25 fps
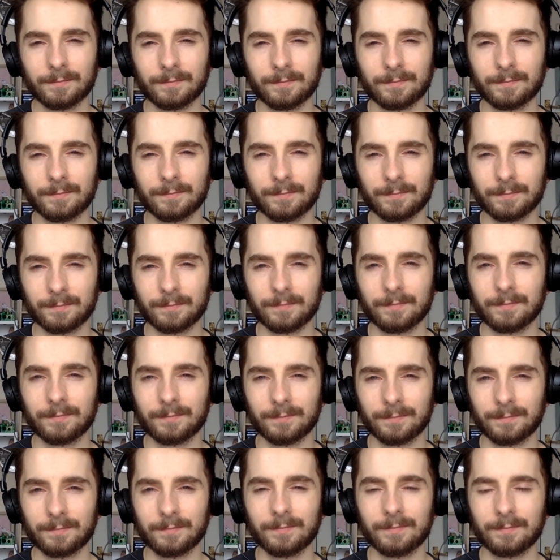
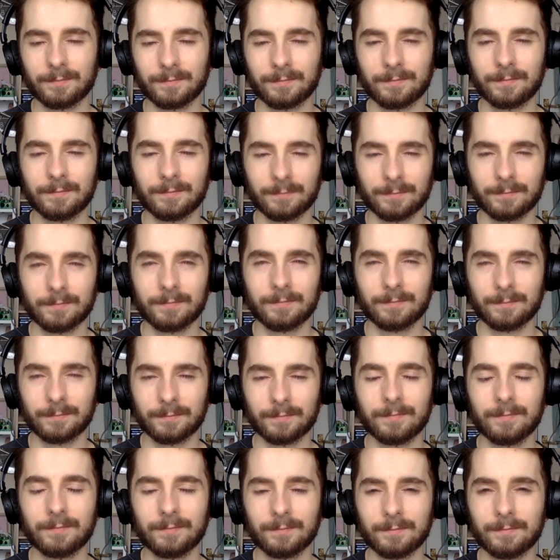
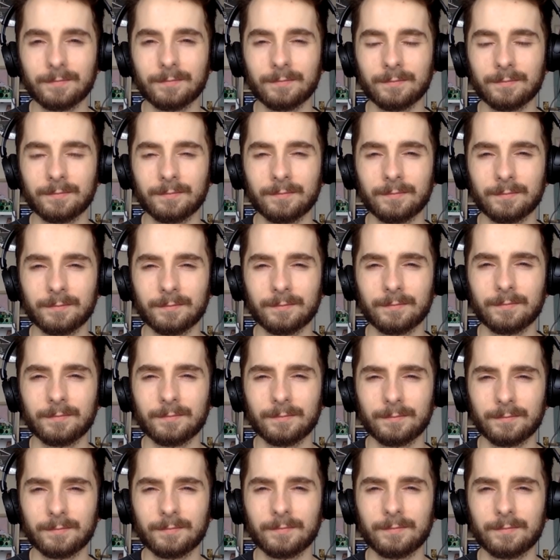
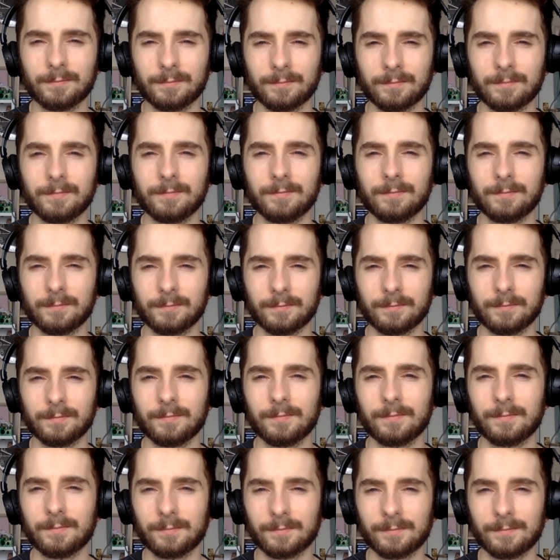
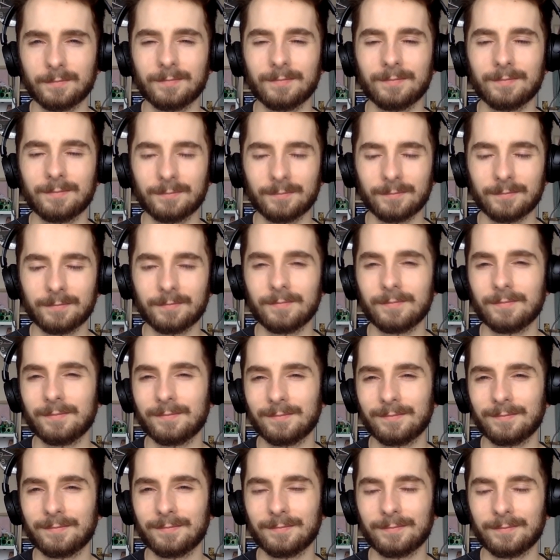
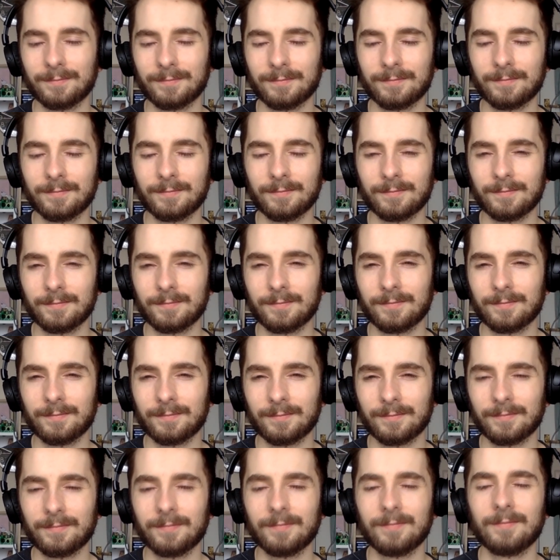
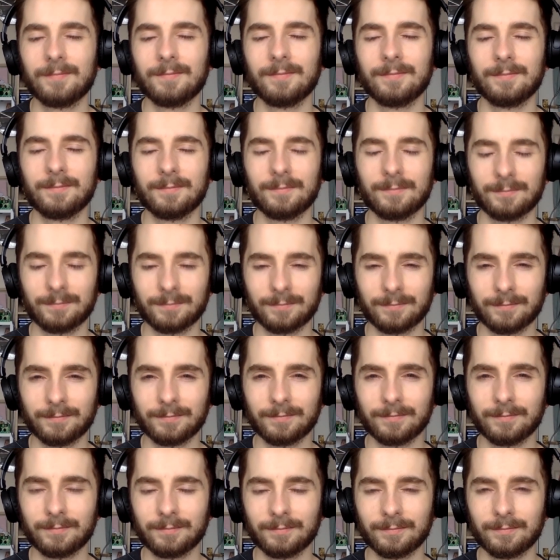
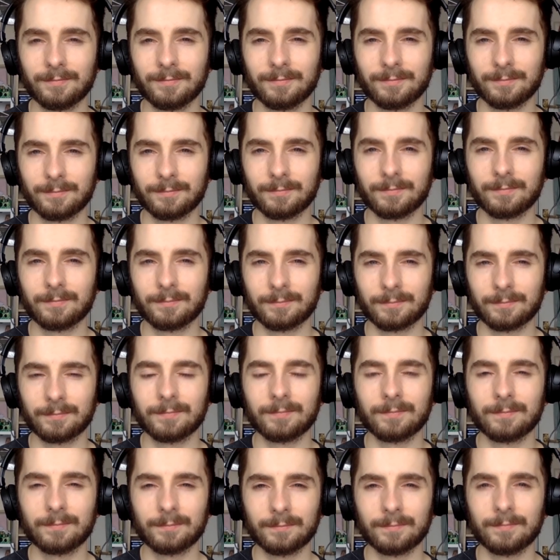[no speech]